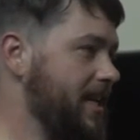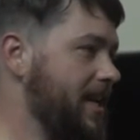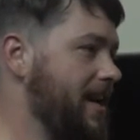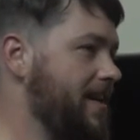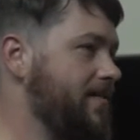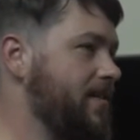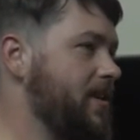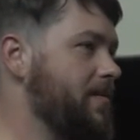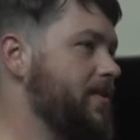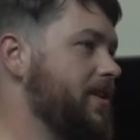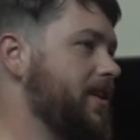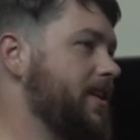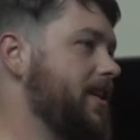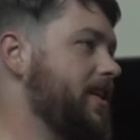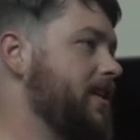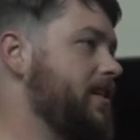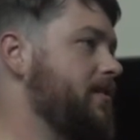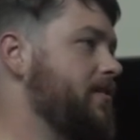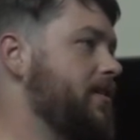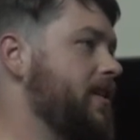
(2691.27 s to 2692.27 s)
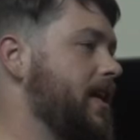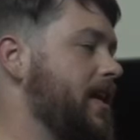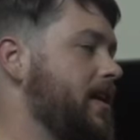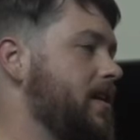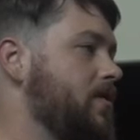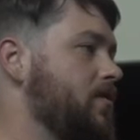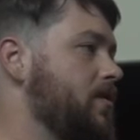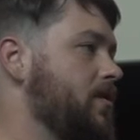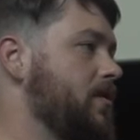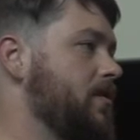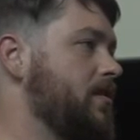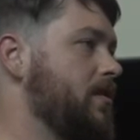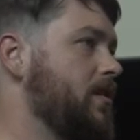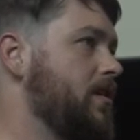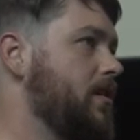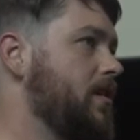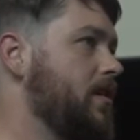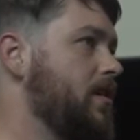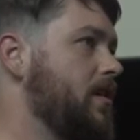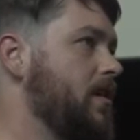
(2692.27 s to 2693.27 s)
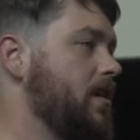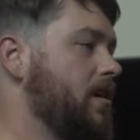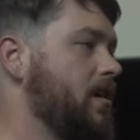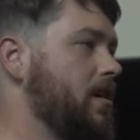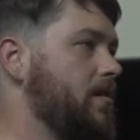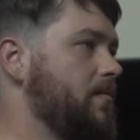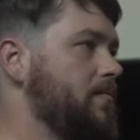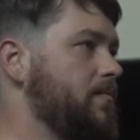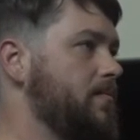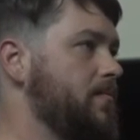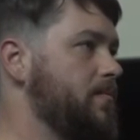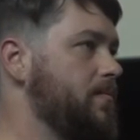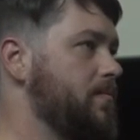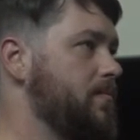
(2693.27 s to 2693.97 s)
They have the ability to do that. Or um,